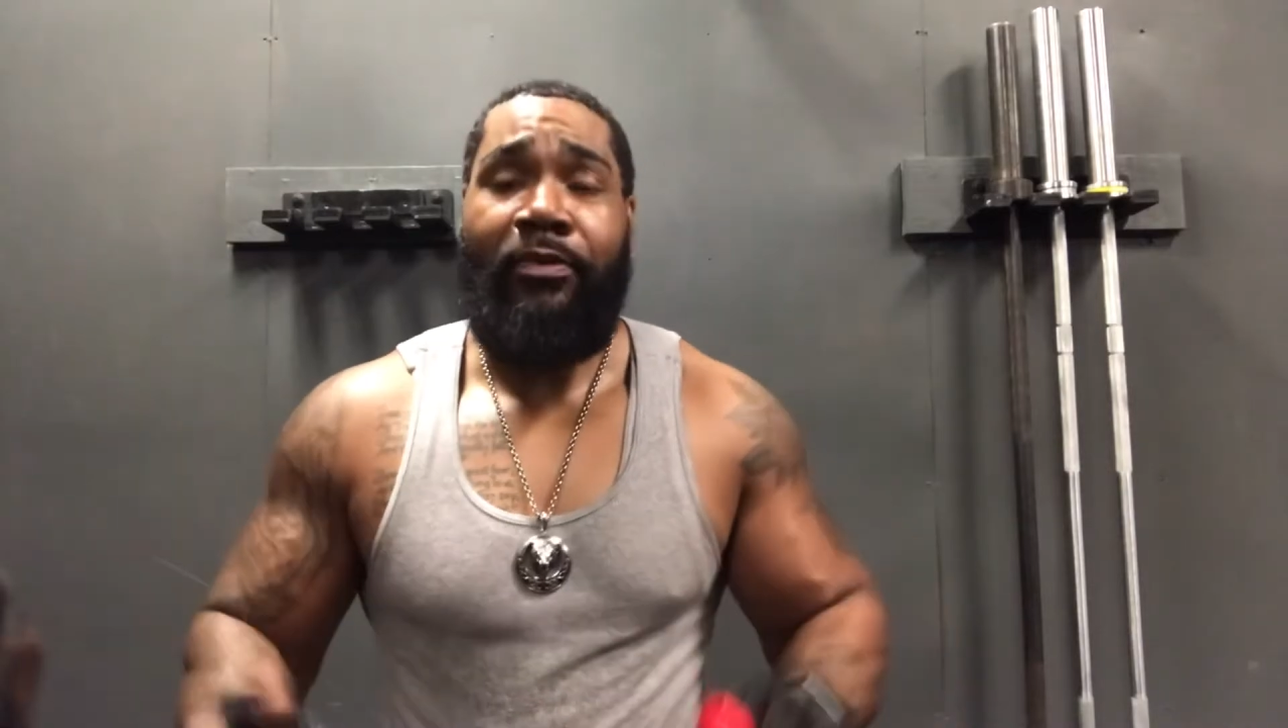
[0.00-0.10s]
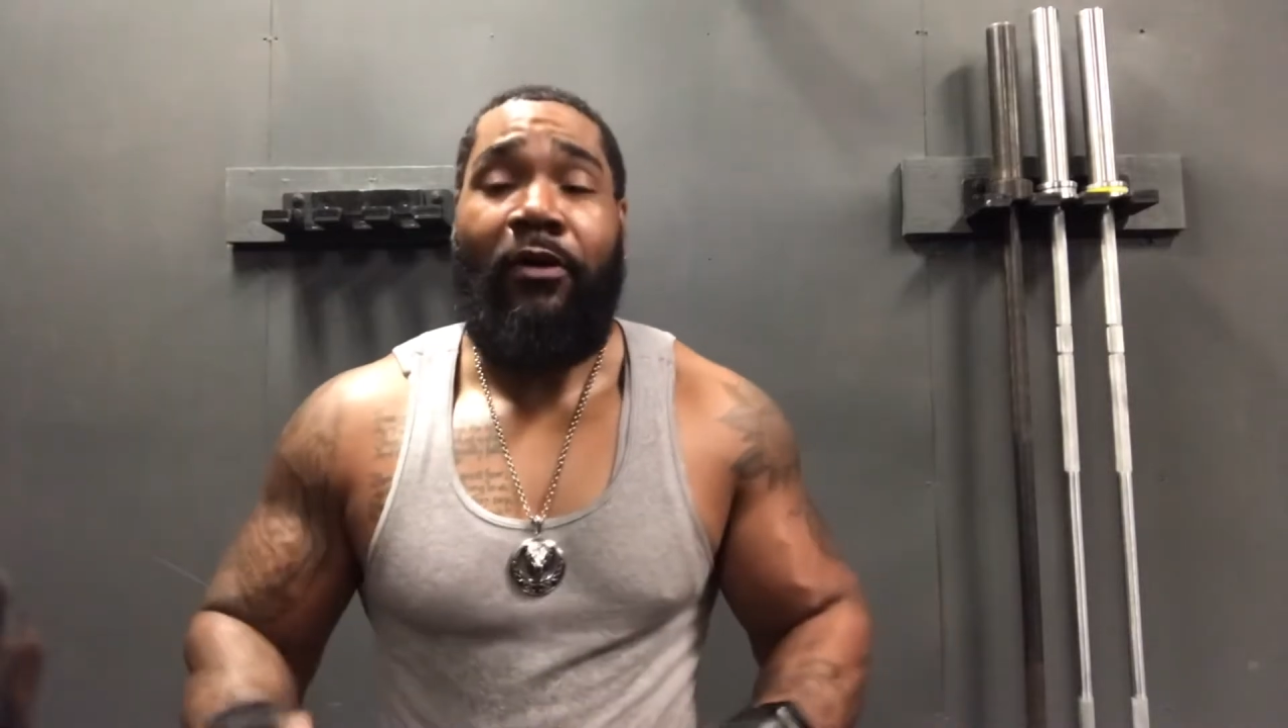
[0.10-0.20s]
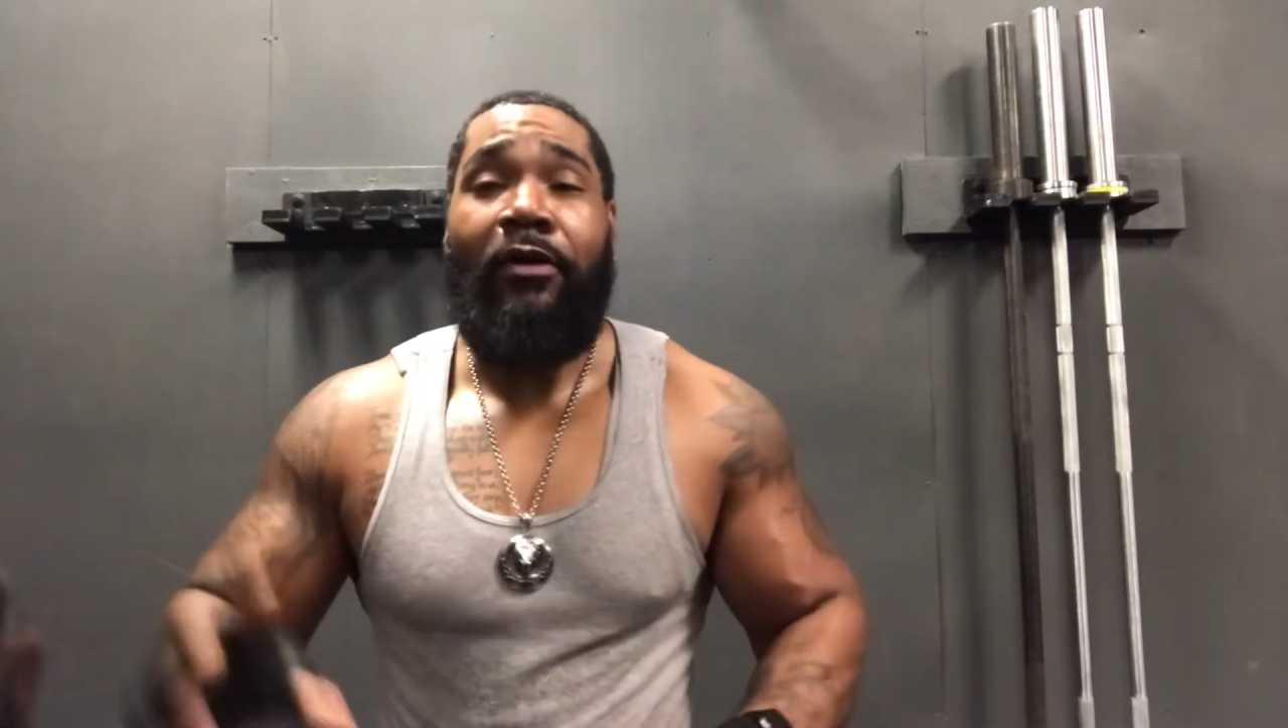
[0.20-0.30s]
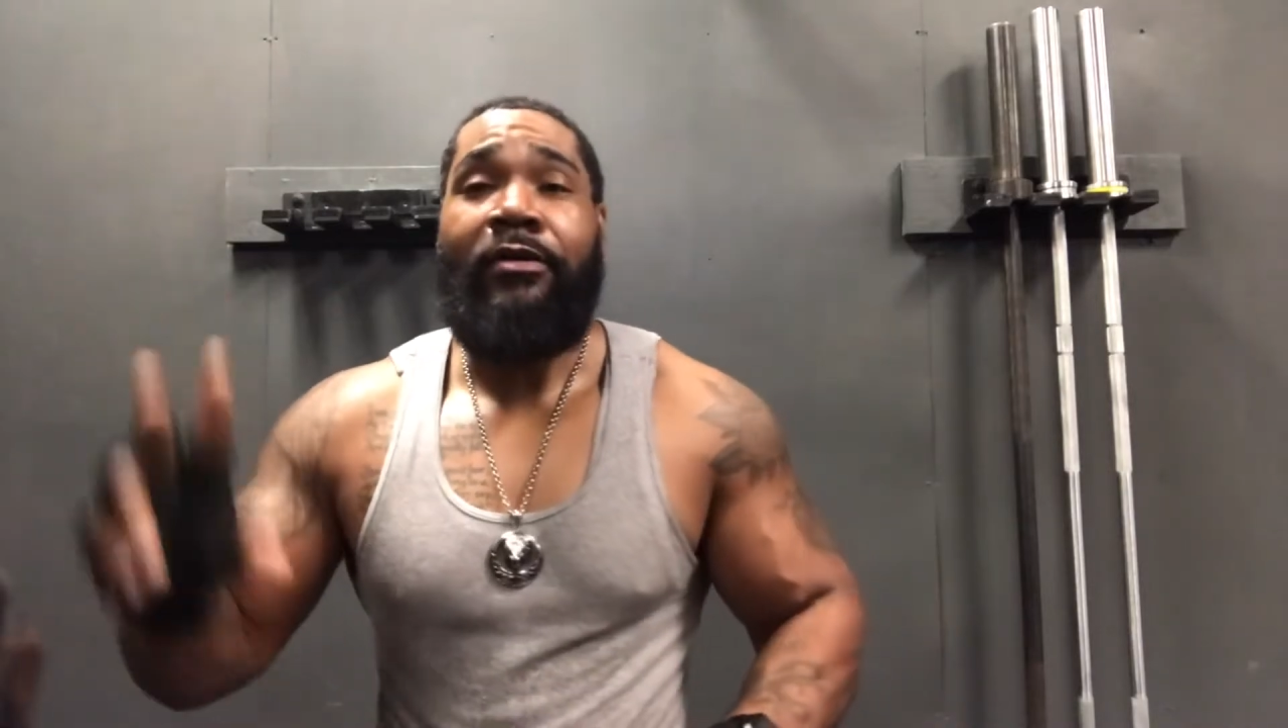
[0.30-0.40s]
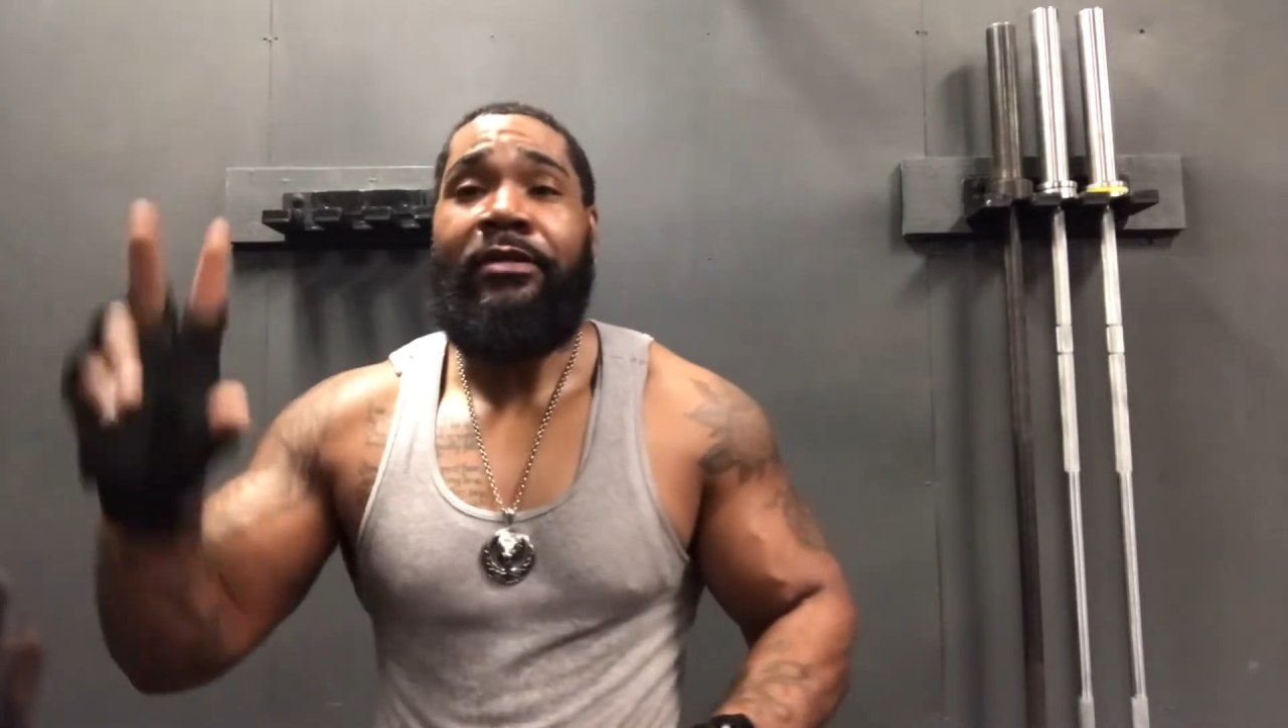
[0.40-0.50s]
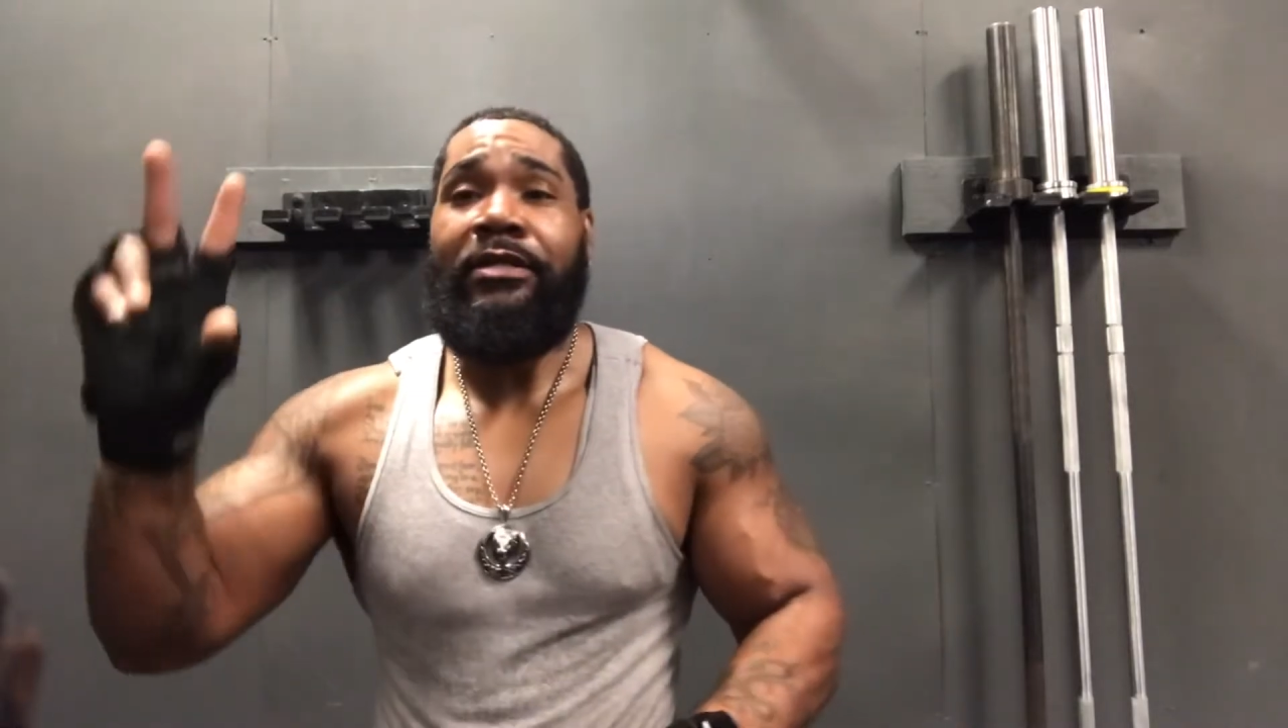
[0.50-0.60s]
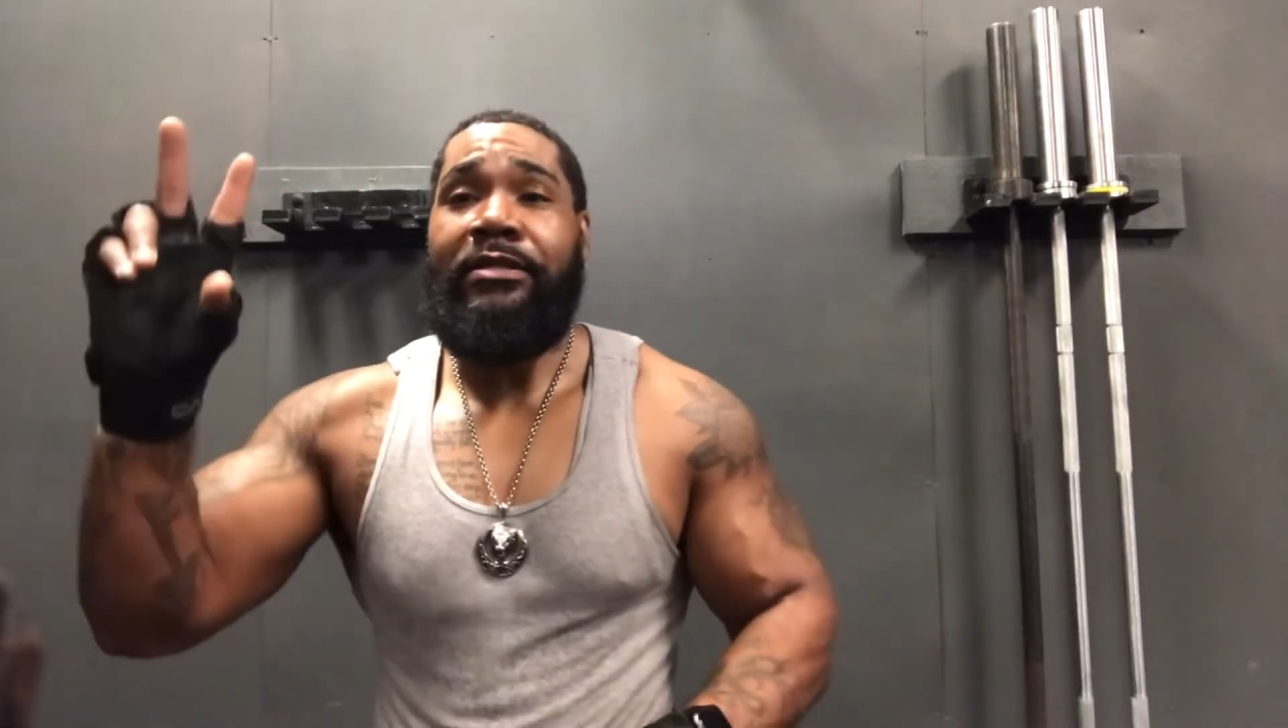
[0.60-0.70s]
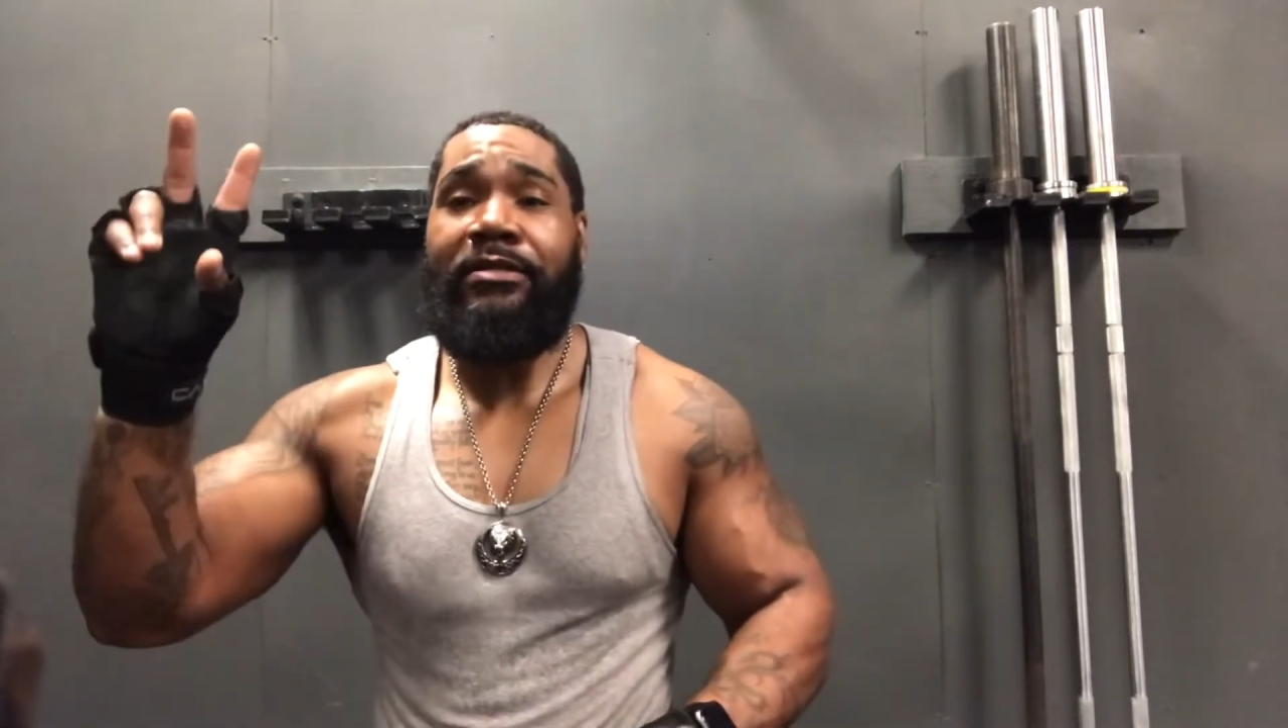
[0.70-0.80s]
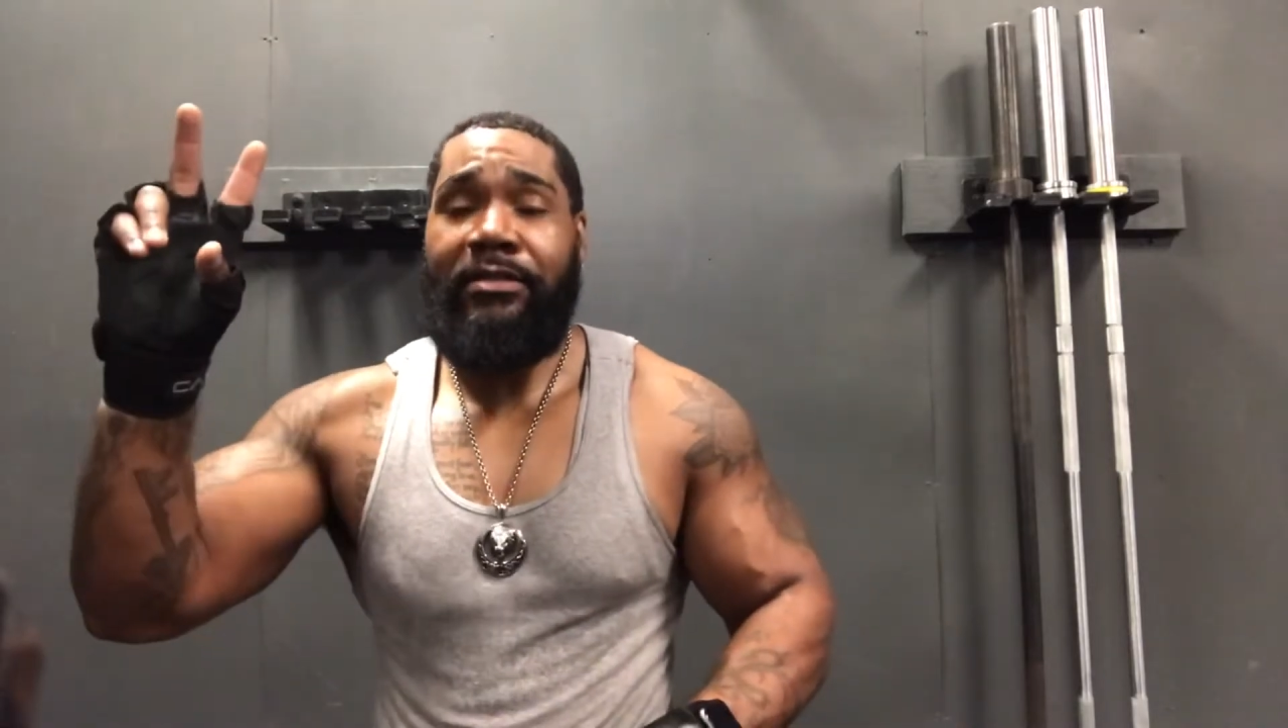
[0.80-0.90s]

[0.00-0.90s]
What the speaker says: Paul is